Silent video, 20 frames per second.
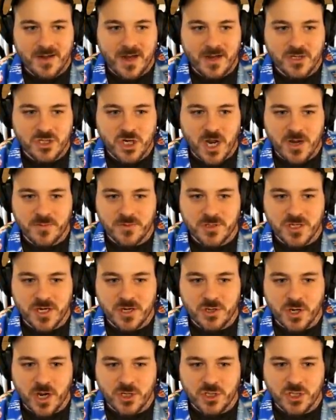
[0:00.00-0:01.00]
I should I'm just
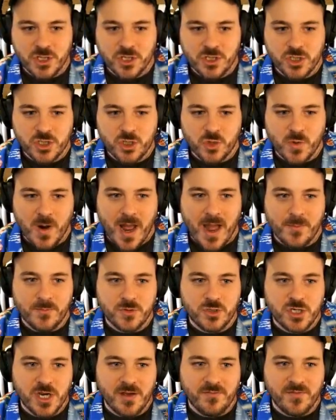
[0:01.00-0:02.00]
gonna I should just trap
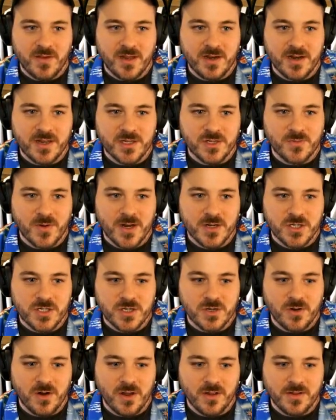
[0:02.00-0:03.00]
Jeff in his
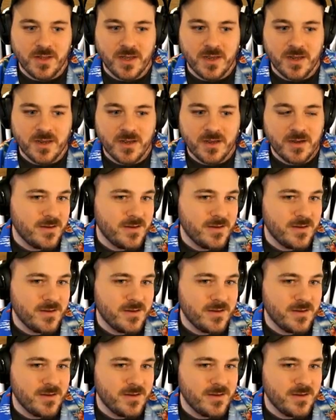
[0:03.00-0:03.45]
register all day.